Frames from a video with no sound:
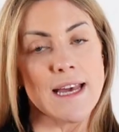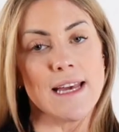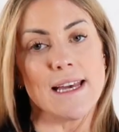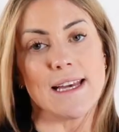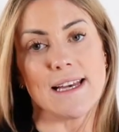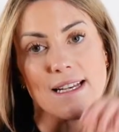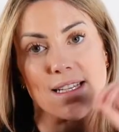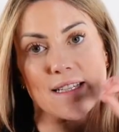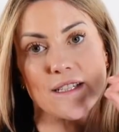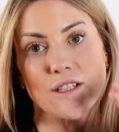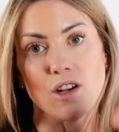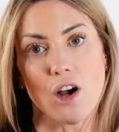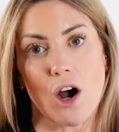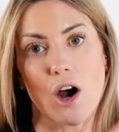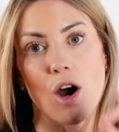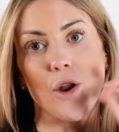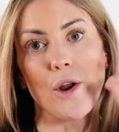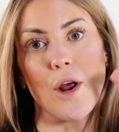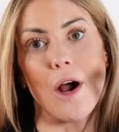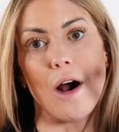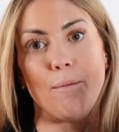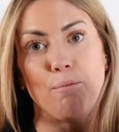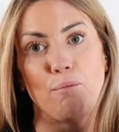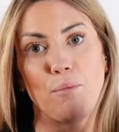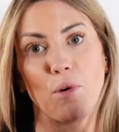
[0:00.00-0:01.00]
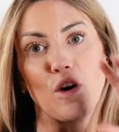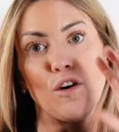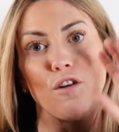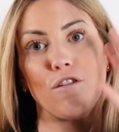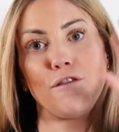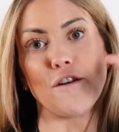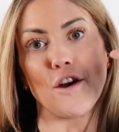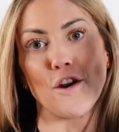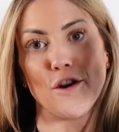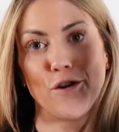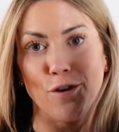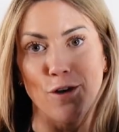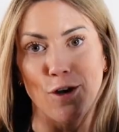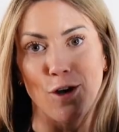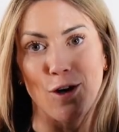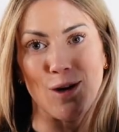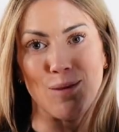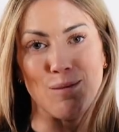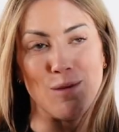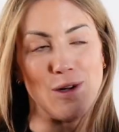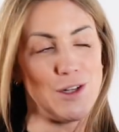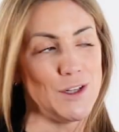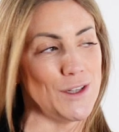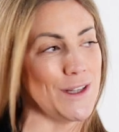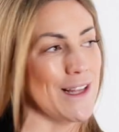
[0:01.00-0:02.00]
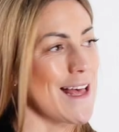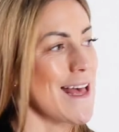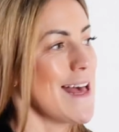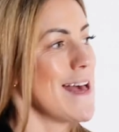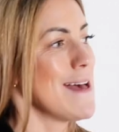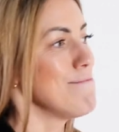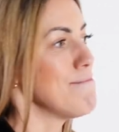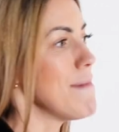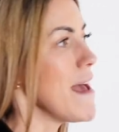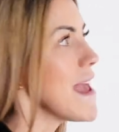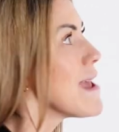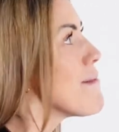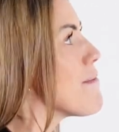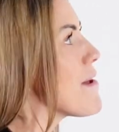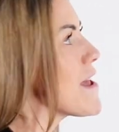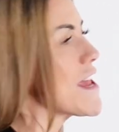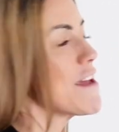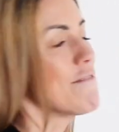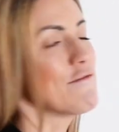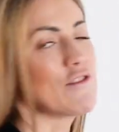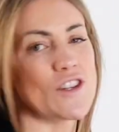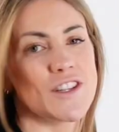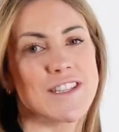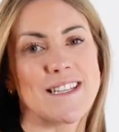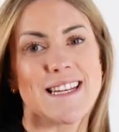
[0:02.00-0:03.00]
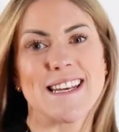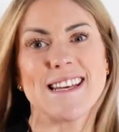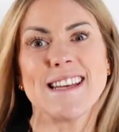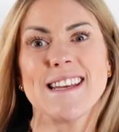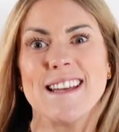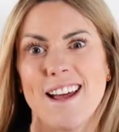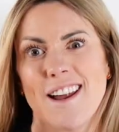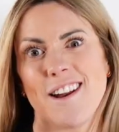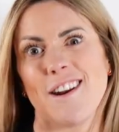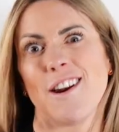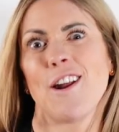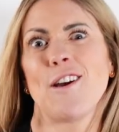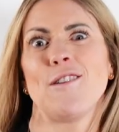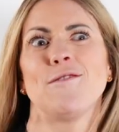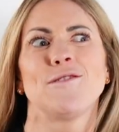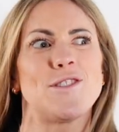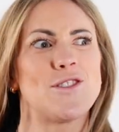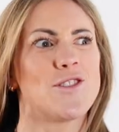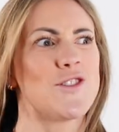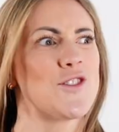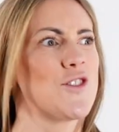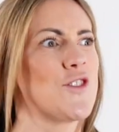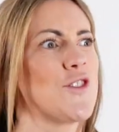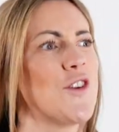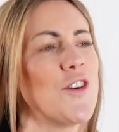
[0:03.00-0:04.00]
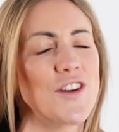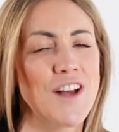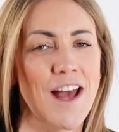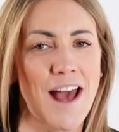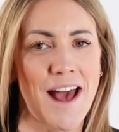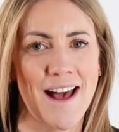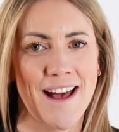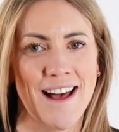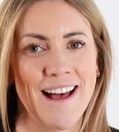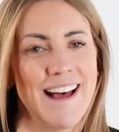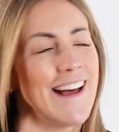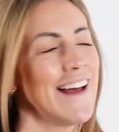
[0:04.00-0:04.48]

It has gone above normal. Maybe you've just eaten loads of sugar,